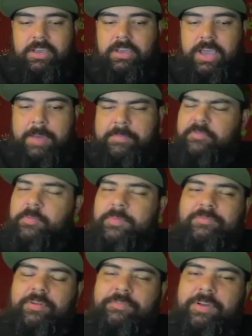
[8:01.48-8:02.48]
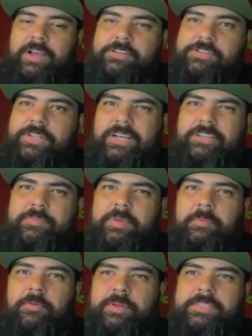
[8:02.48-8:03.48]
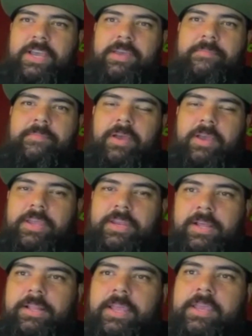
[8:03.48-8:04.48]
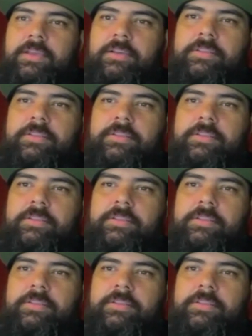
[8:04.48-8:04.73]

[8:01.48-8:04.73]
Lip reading: I performed in front of 100,000 people one time in LA,